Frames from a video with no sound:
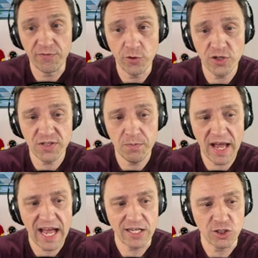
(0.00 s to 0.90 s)
first
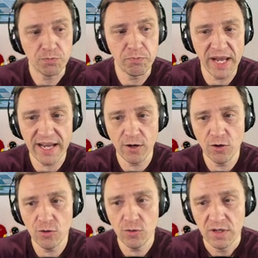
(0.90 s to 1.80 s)
match. Big
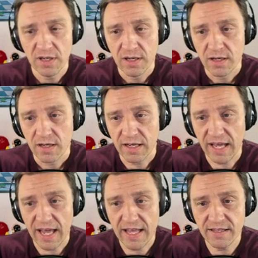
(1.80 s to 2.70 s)
O
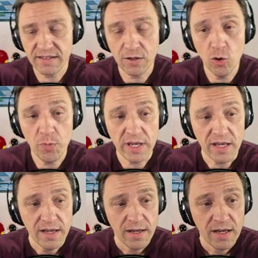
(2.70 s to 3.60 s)
against
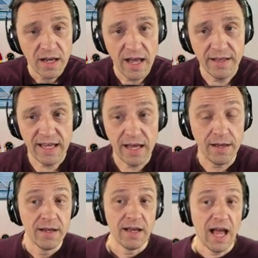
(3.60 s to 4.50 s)
Kobe. And yeah,
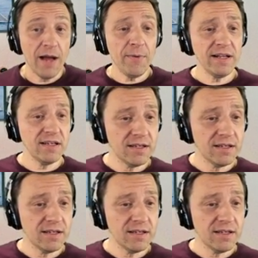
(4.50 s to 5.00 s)
I will...